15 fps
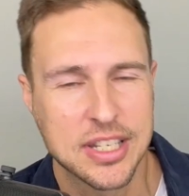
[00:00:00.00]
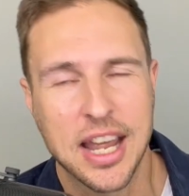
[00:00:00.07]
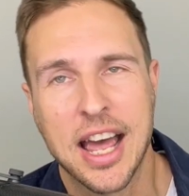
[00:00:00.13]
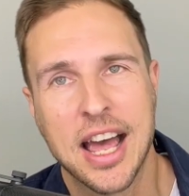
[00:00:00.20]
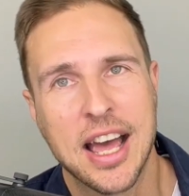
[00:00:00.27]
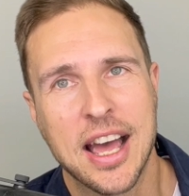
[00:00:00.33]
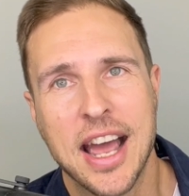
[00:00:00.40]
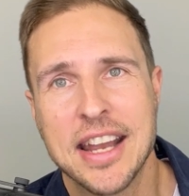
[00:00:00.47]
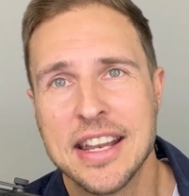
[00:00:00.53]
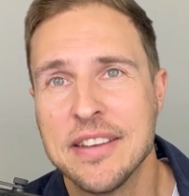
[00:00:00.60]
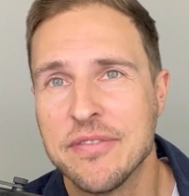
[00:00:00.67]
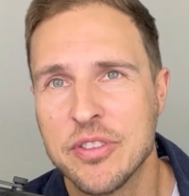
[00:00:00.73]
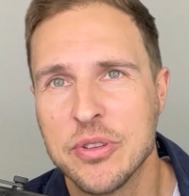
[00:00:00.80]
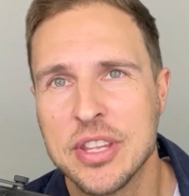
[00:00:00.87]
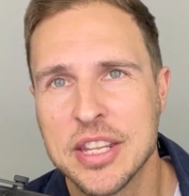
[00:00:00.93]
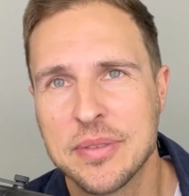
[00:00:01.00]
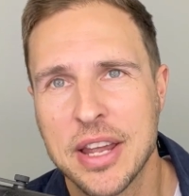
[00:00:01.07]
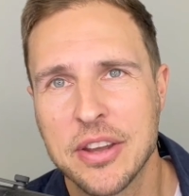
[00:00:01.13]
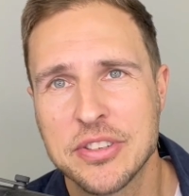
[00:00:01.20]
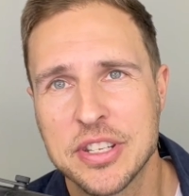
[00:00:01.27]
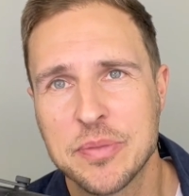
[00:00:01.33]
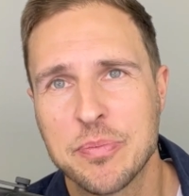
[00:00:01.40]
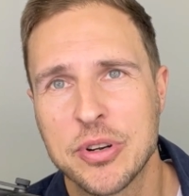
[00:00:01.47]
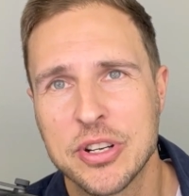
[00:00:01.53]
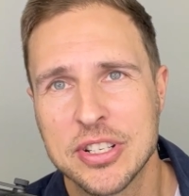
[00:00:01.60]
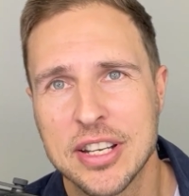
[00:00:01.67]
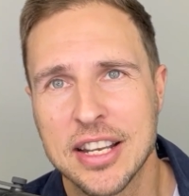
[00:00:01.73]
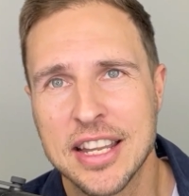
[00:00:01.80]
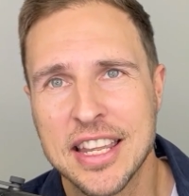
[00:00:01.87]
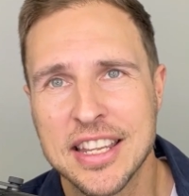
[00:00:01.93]
I didn't view these houses
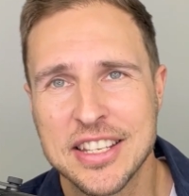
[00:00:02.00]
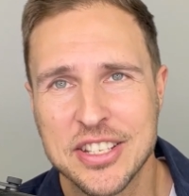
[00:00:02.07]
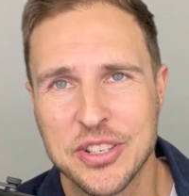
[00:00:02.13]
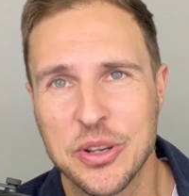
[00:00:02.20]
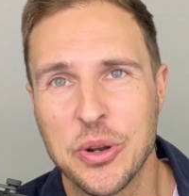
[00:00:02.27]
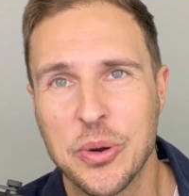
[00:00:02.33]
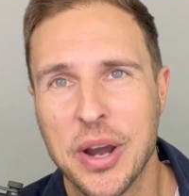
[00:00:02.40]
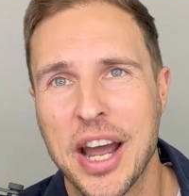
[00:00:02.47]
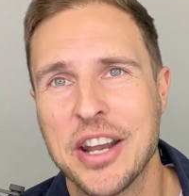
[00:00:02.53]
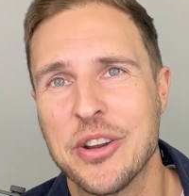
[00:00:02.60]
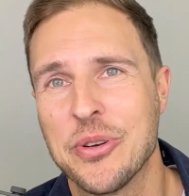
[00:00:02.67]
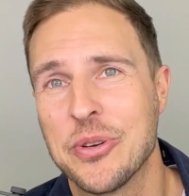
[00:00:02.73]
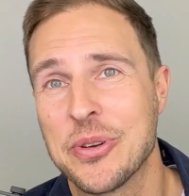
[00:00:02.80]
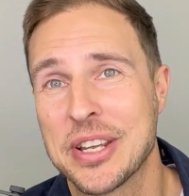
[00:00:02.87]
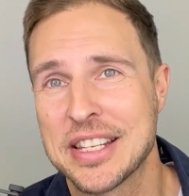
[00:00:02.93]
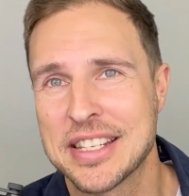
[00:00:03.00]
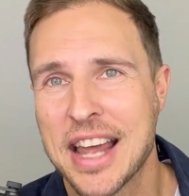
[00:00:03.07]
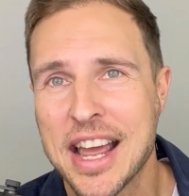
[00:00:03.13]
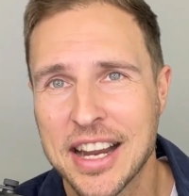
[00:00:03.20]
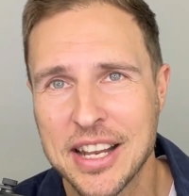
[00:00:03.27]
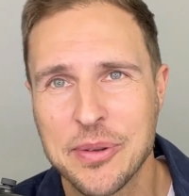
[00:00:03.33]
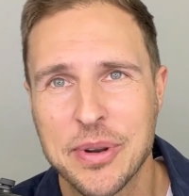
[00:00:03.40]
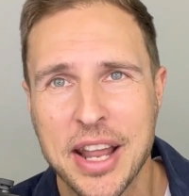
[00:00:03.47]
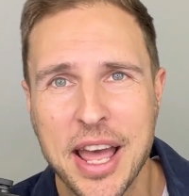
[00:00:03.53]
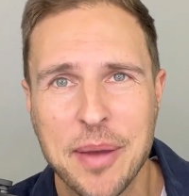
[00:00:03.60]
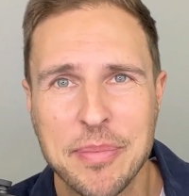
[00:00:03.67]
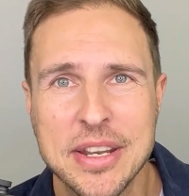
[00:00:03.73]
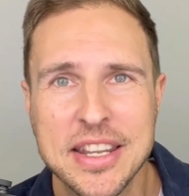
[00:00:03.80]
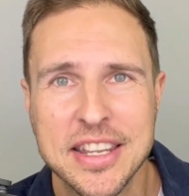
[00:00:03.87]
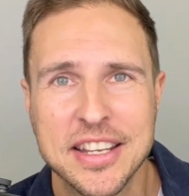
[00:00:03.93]
personally, so I don't know exactly what
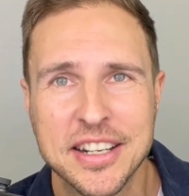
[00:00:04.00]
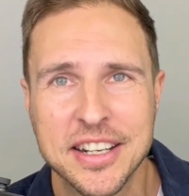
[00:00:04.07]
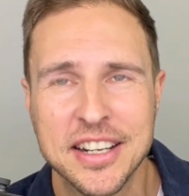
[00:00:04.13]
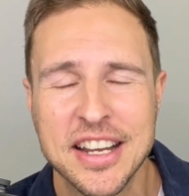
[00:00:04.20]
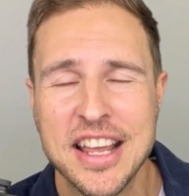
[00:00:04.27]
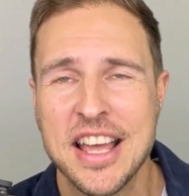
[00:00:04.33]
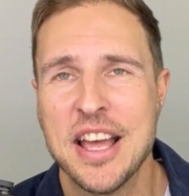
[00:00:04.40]
happened here.